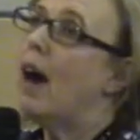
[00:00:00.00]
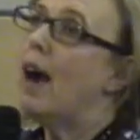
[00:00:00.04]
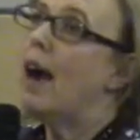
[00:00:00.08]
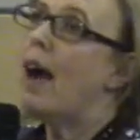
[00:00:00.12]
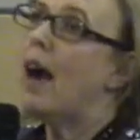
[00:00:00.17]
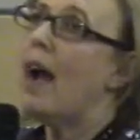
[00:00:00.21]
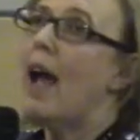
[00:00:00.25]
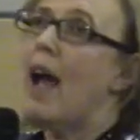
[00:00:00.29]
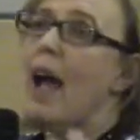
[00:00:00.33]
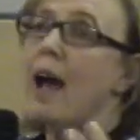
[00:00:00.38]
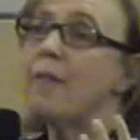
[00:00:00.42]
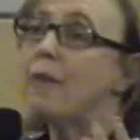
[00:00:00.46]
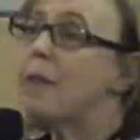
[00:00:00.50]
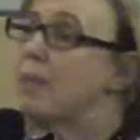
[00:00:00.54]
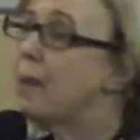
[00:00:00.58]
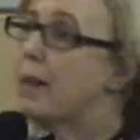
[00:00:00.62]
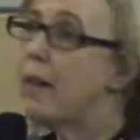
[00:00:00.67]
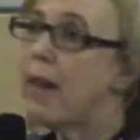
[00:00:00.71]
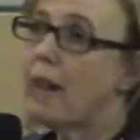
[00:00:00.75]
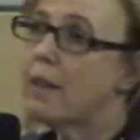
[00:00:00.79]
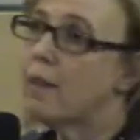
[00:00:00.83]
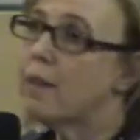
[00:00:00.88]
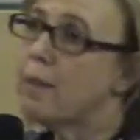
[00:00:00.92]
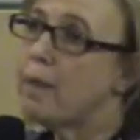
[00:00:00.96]
I haven't
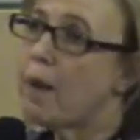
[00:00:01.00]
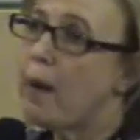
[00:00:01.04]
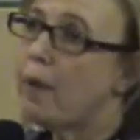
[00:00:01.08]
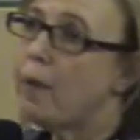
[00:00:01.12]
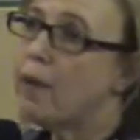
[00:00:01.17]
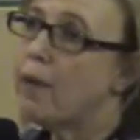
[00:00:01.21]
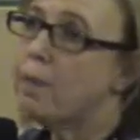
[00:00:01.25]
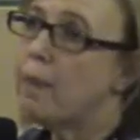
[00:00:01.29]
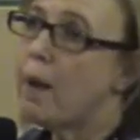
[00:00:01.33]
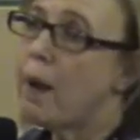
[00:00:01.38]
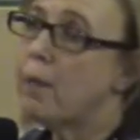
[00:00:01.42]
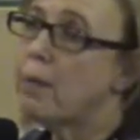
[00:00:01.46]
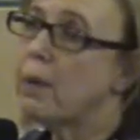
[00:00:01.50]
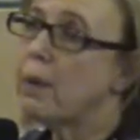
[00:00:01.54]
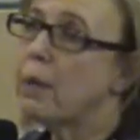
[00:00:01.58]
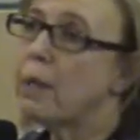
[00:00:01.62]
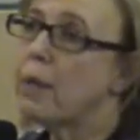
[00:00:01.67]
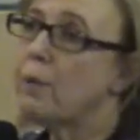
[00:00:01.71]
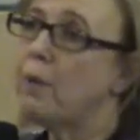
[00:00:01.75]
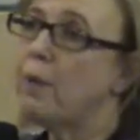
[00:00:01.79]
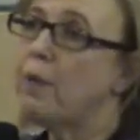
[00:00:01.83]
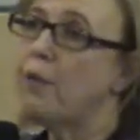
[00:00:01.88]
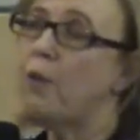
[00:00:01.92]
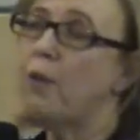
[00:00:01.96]
been asked about this
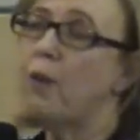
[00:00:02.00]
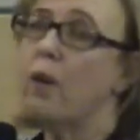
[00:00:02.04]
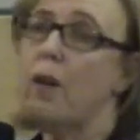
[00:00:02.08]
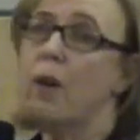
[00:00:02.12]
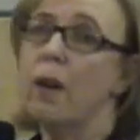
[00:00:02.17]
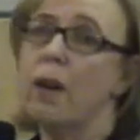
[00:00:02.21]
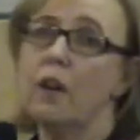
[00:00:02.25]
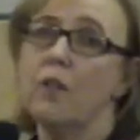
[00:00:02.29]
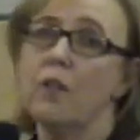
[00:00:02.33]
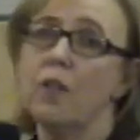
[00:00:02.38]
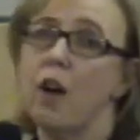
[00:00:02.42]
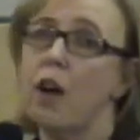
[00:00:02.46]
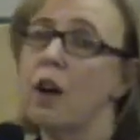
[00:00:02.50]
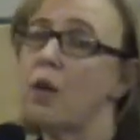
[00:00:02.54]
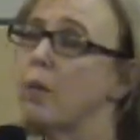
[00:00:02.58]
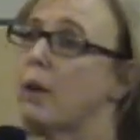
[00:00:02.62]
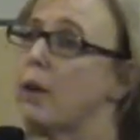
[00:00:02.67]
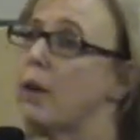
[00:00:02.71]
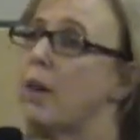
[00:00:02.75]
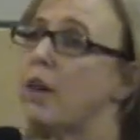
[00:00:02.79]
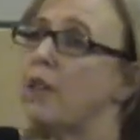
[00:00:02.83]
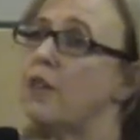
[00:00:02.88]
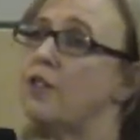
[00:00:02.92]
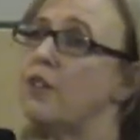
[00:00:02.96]
publicly before, and
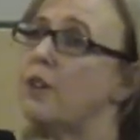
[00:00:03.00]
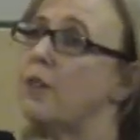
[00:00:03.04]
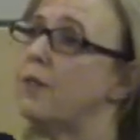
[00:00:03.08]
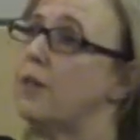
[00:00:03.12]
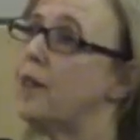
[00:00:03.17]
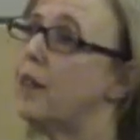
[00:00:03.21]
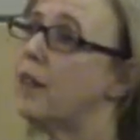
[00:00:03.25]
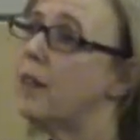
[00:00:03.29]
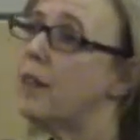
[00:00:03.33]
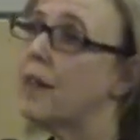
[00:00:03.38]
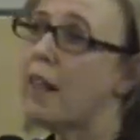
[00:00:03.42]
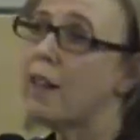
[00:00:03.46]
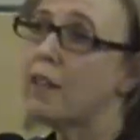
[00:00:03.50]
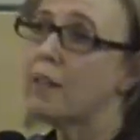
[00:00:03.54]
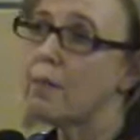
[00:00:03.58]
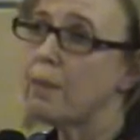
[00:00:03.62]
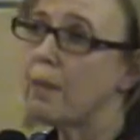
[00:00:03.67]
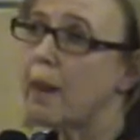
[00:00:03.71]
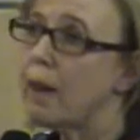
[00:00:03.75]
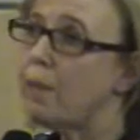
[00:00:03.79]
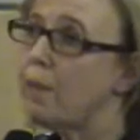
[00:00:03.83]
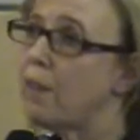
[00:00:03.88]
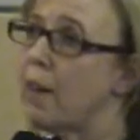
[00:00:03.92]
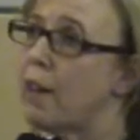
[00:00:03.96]
Dogwood Initiative didn't ask
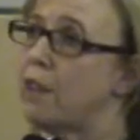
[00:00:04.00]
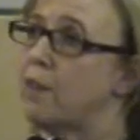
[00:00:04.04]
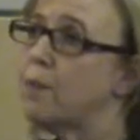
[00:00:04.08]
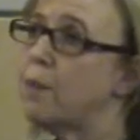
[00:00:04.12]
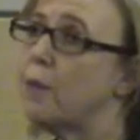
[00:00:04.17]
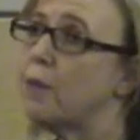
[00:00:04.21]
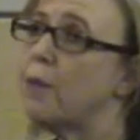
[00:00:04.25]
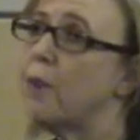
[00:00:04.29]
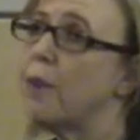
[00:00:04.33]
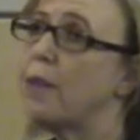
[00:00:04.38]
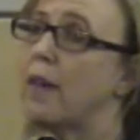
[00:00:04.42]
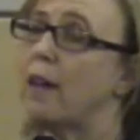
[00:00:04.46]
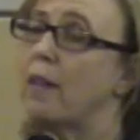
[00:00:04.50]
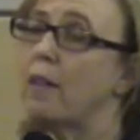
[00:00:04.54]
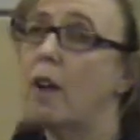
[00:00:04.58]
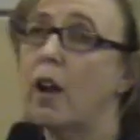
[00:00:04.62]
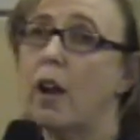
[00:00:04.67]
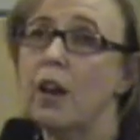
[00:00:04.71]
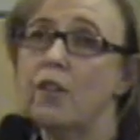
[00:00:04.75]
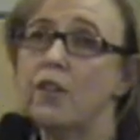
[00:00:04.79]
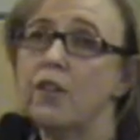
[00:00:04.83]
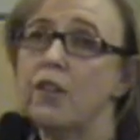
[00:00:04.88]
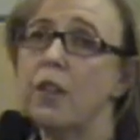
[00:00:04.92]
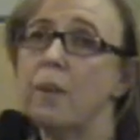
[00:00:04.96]
my advice before they
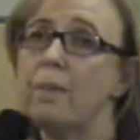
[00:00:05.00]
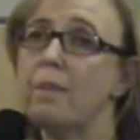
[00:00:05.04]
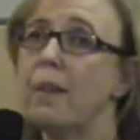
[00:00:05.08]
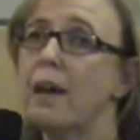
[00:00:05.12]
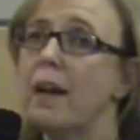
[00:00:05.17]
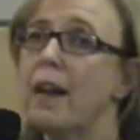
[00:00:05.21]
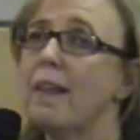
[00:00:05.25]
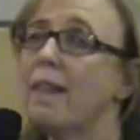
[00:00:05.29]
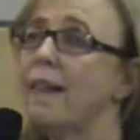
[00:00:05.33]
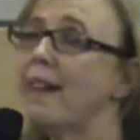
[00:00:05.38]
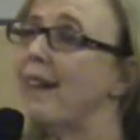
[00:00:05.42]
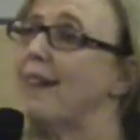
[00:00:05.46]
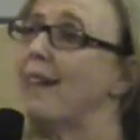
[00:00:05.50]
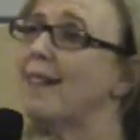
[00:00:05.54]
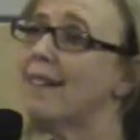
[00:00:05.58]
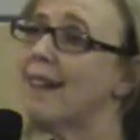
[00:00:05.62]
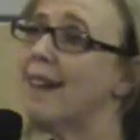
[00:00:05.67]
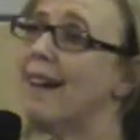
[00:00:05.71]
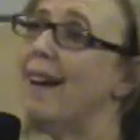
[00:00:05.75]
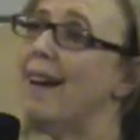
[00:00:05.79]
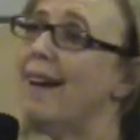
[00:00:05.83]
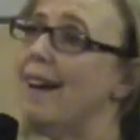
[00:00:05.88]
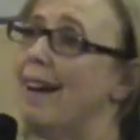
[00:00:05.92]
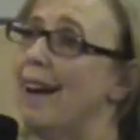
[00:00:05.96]
launched it, but I think it's
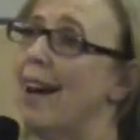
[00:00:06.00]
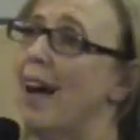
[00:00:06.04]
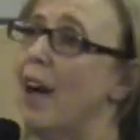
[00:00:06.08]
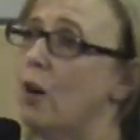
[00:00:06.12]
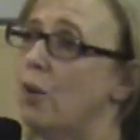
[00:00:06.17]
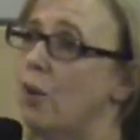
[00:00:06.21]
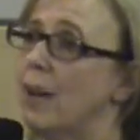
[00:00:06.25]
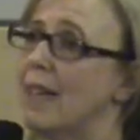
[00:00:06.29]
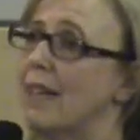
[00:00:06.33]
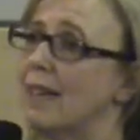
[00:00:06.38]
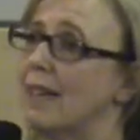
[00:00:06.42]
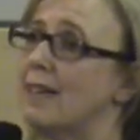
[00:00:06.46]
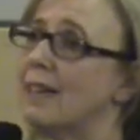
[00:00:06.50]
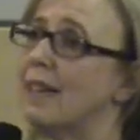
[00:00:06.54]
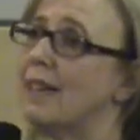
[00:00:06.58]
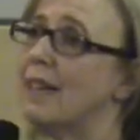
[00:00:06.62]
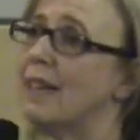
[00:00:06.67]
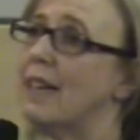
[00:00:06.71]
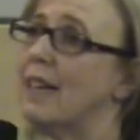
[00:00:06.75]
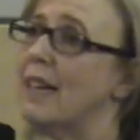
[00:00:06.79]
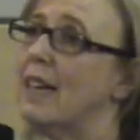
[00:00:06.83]
kind of high risk.